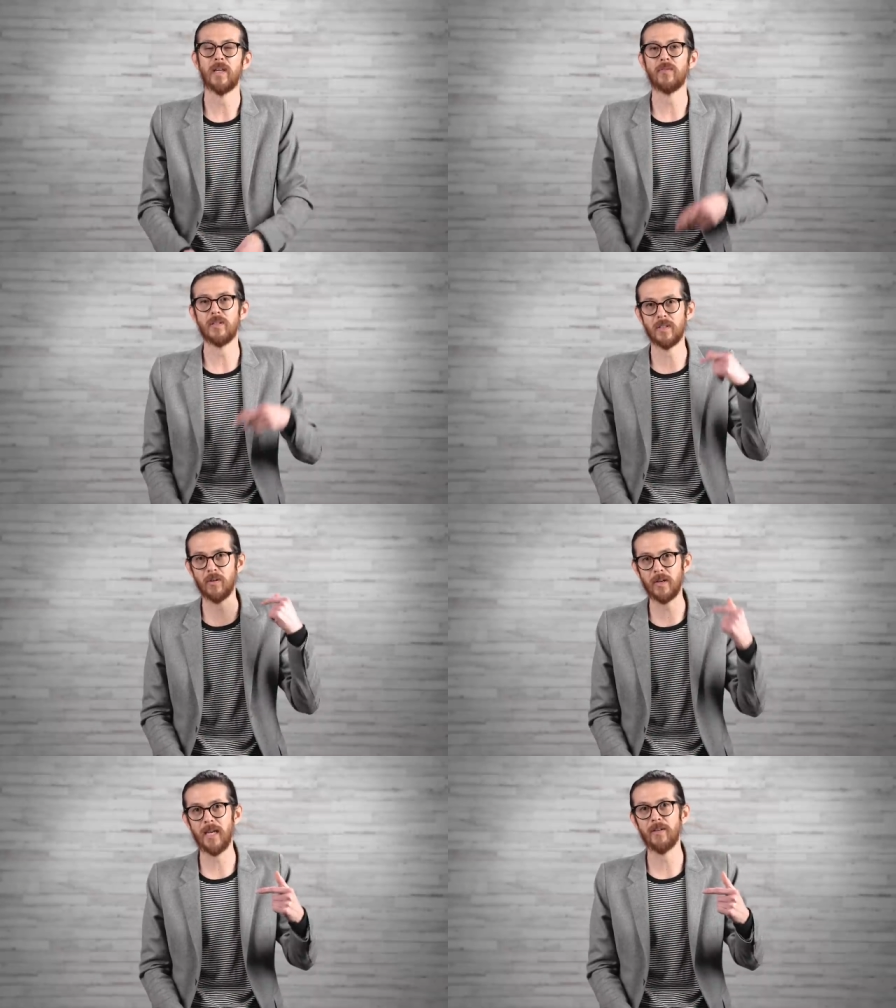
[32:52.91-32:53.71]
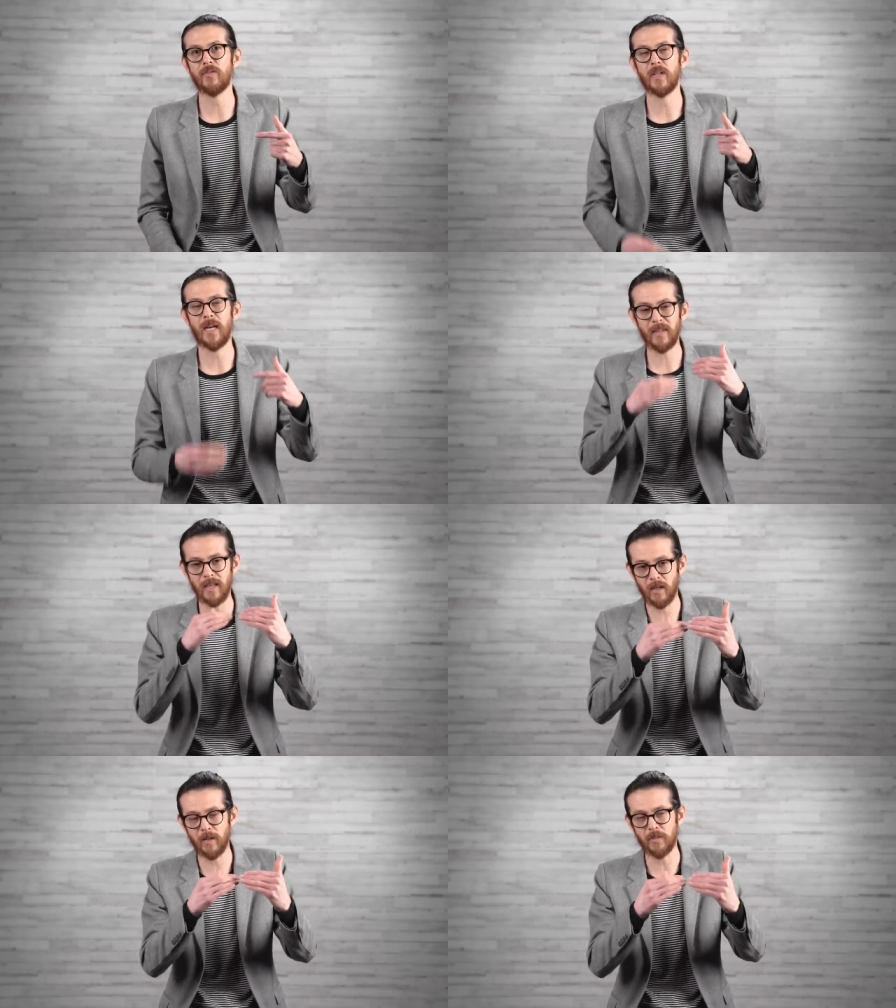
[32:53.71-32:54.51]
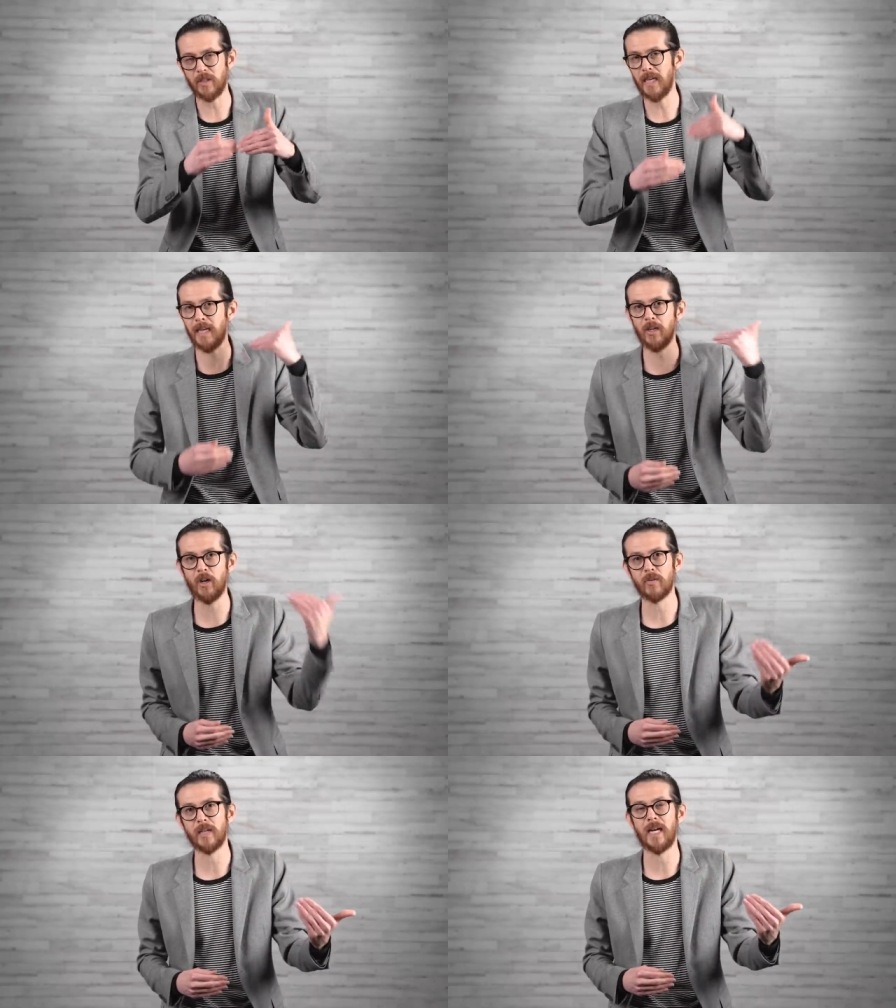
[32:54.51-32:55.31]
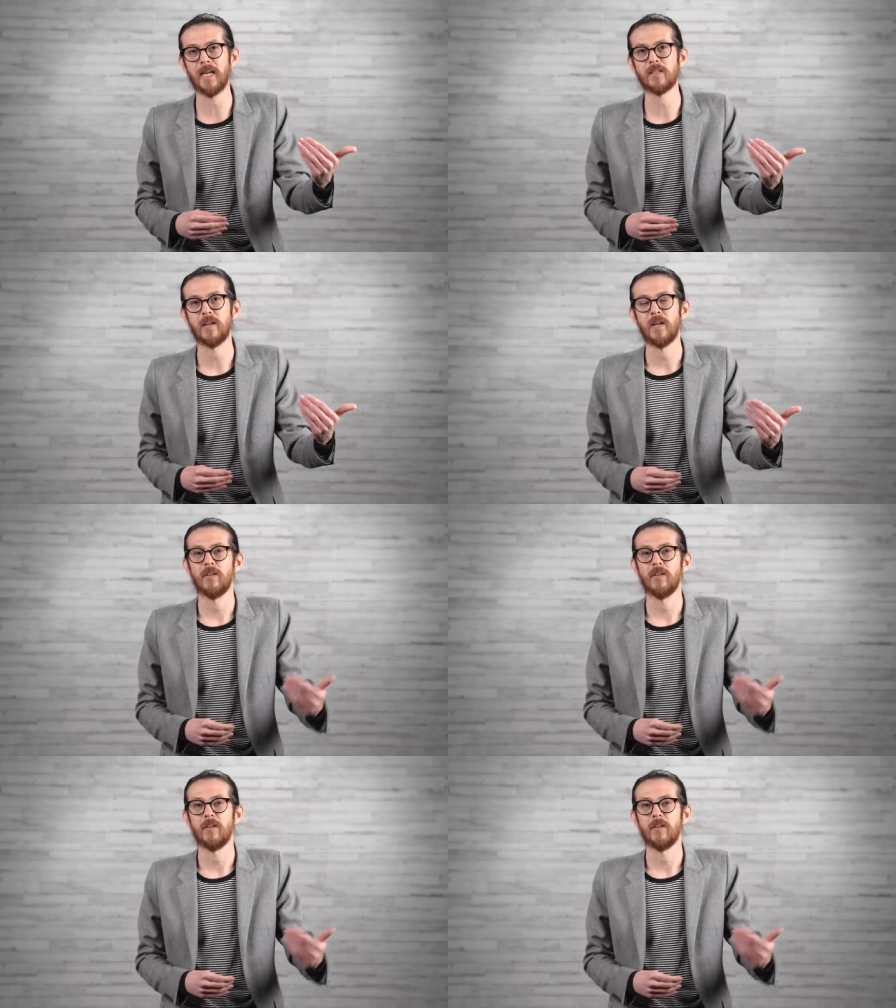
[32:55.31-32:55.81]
If you have that hump and you can't get over it, guys,